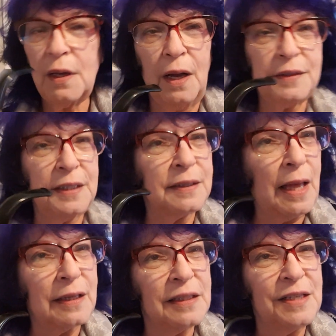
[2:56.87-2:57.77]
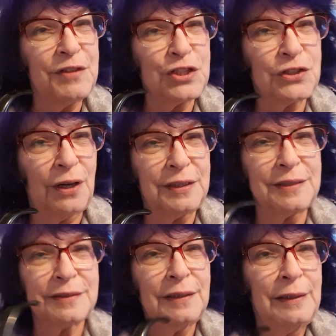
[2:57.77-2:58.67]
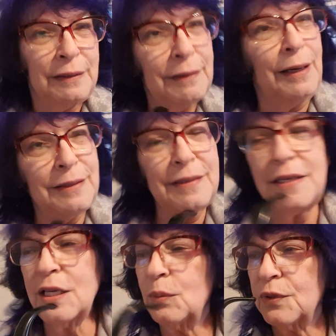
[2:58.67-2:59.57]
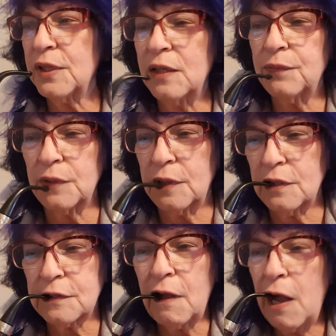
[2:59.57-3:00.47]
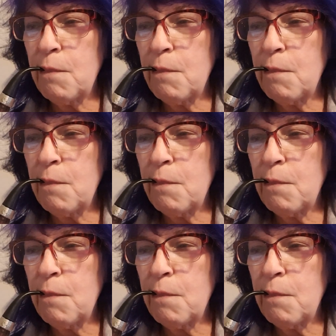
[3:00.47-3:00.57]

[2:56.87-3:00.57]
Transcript: I think that cleavage shot is kind of the equal thing for girls.